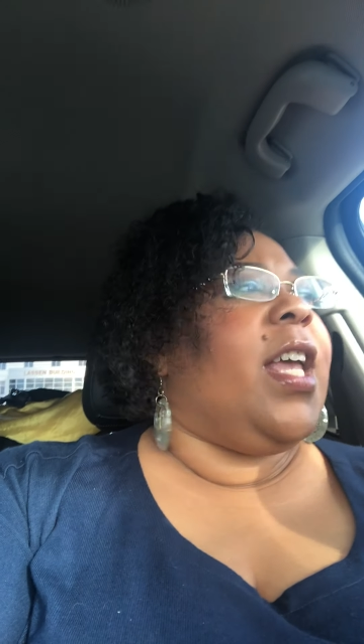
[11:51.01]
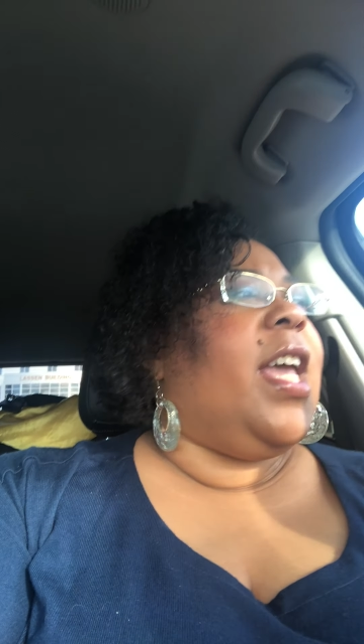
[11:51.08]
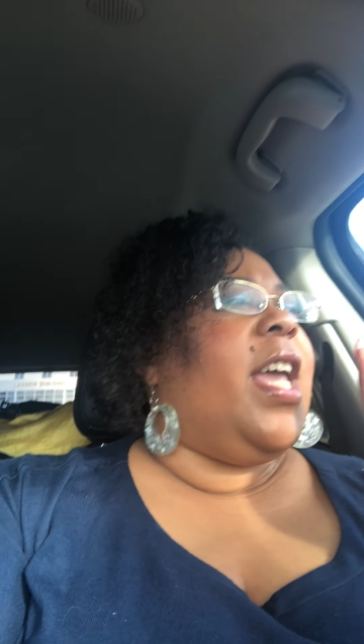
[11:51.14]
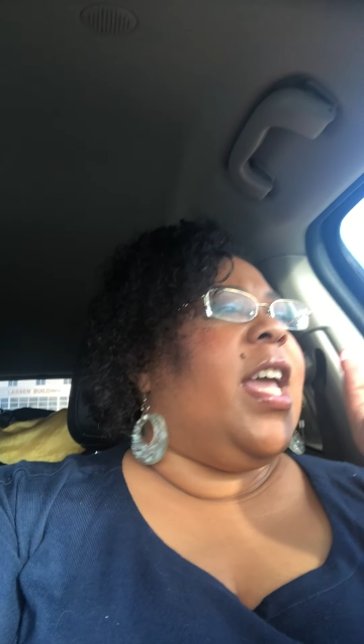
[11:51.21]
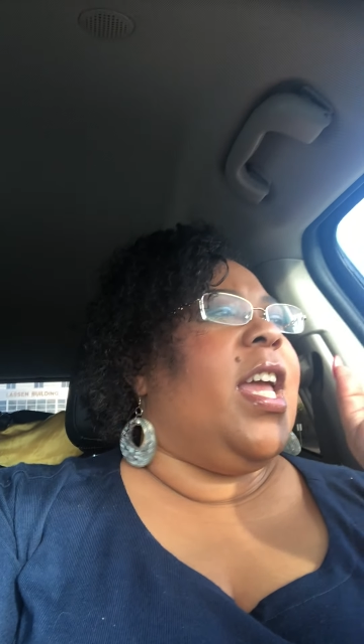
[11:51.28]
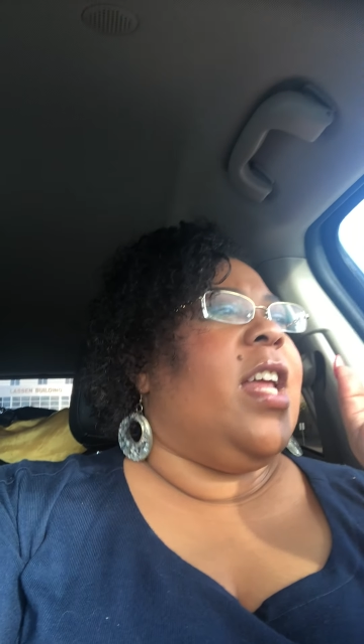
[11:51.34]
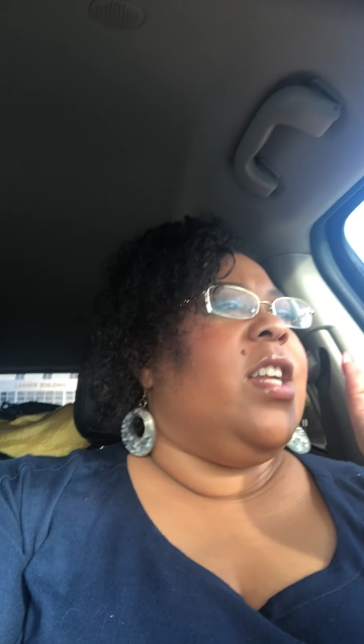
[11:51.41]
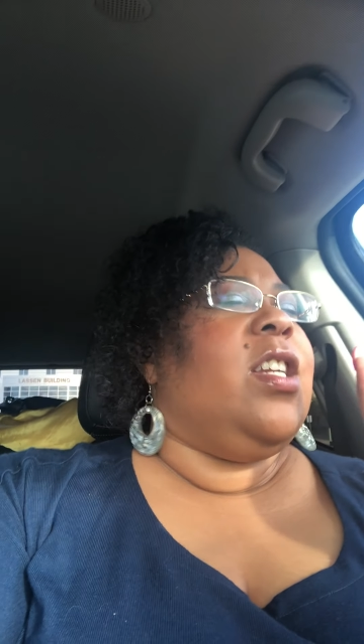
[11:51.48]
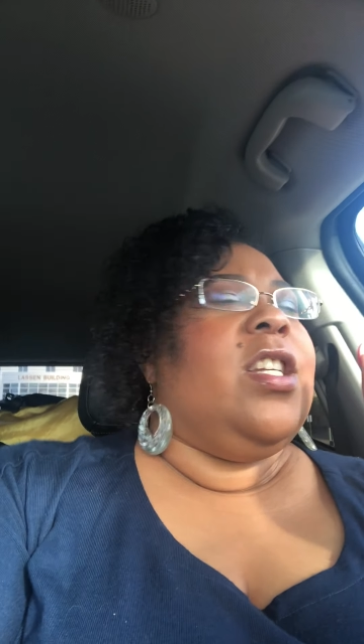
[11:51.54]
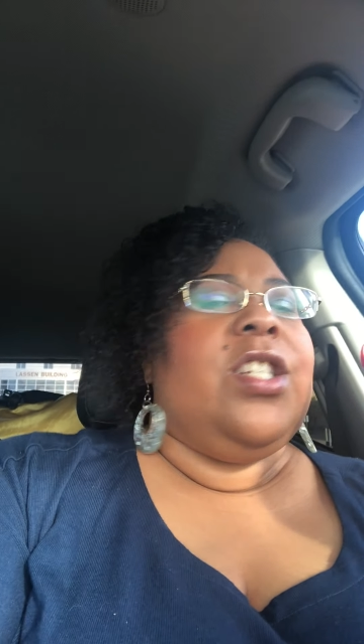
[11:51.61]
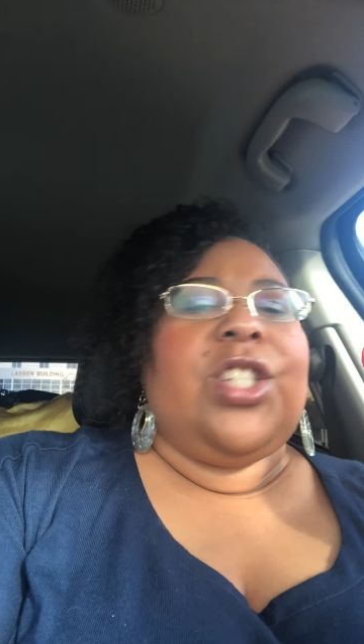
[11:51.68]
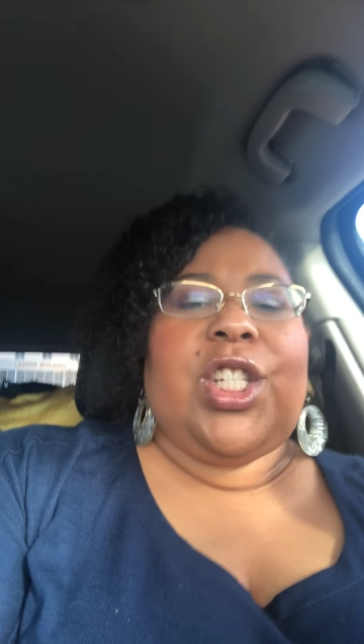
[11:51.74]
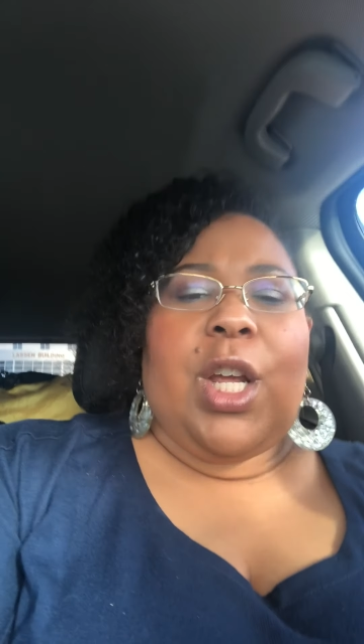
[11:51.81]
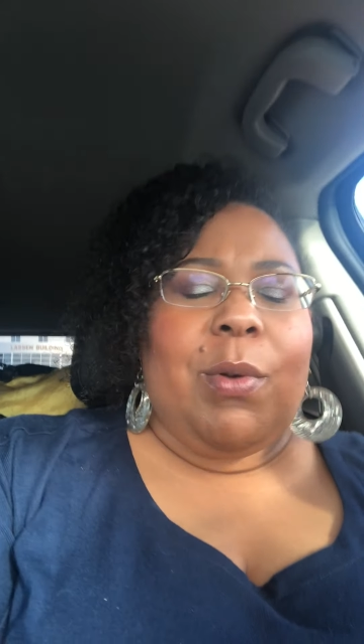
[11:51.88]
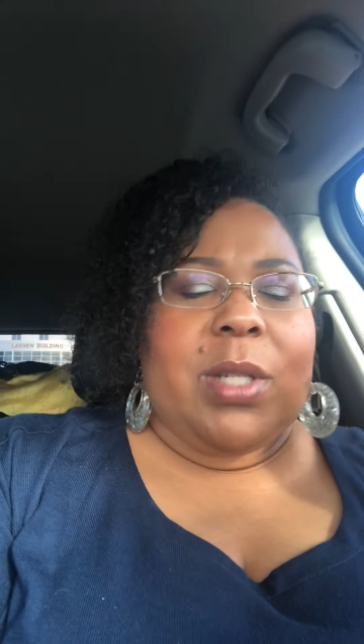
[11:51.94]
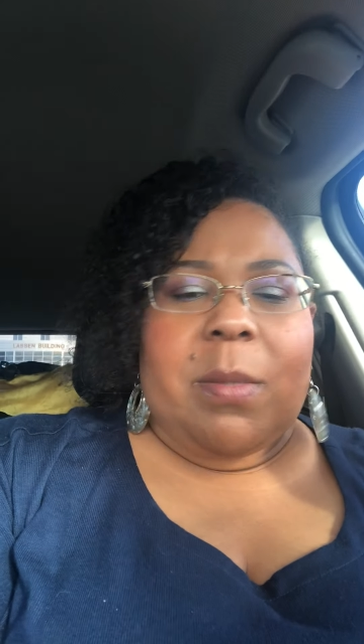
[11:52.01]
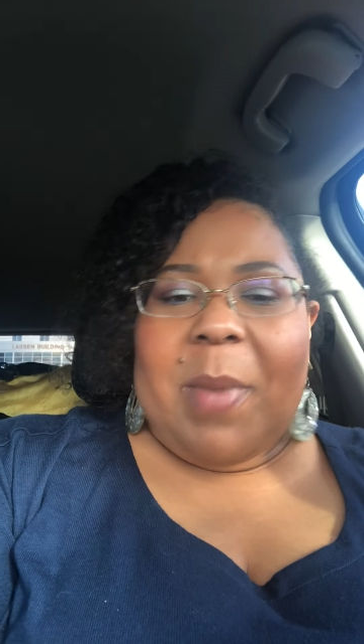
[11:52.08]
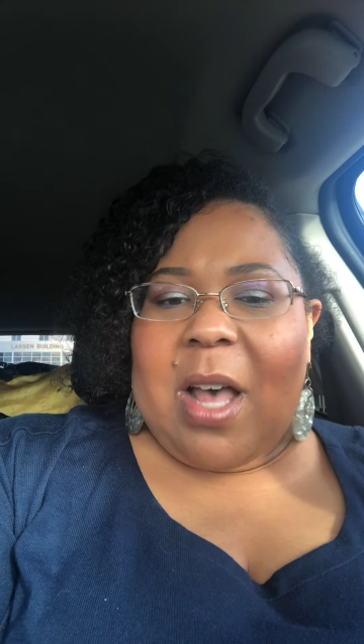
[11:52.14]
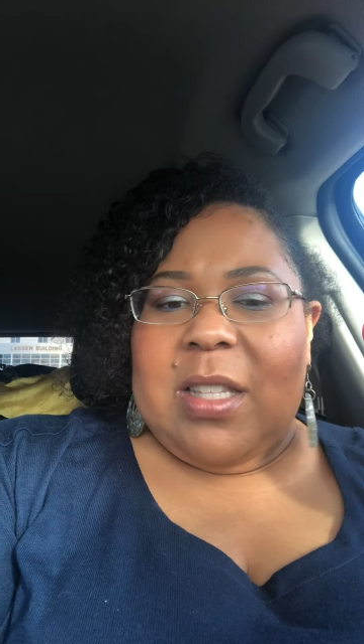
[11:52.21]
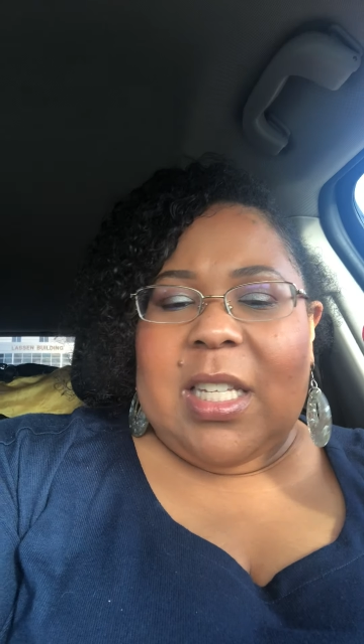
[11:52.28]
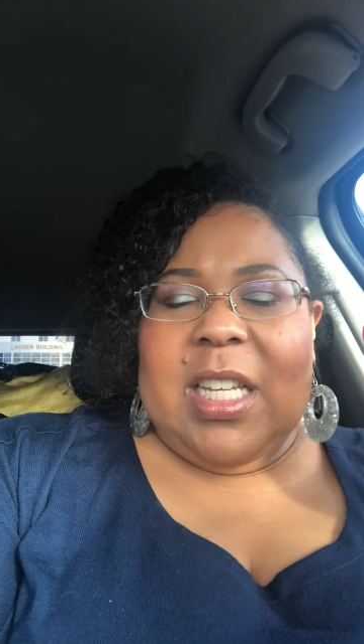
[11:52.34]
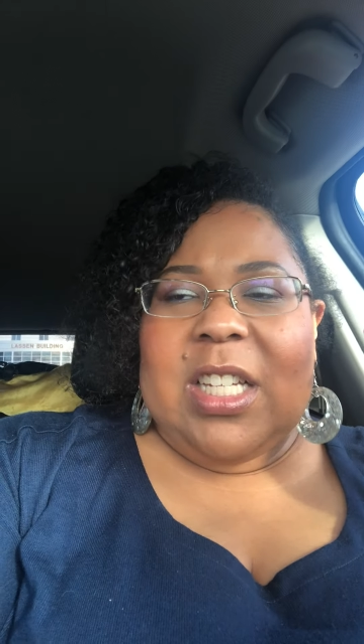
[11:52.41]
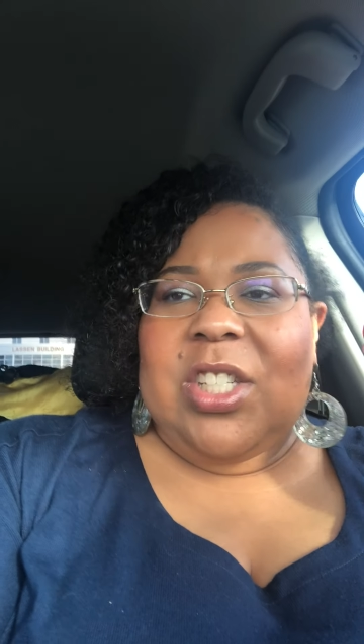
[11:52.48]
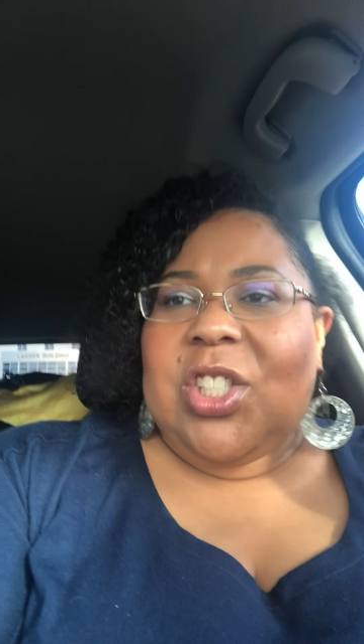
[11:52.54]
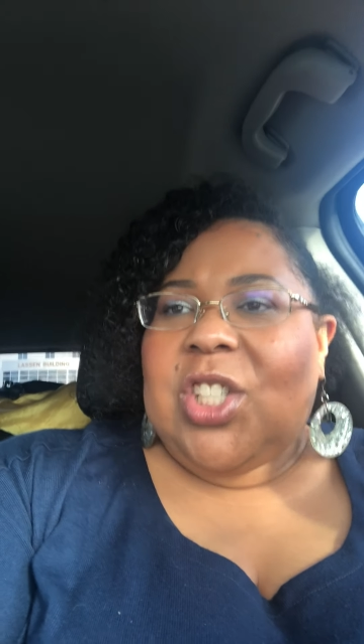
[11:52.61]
and she was about to get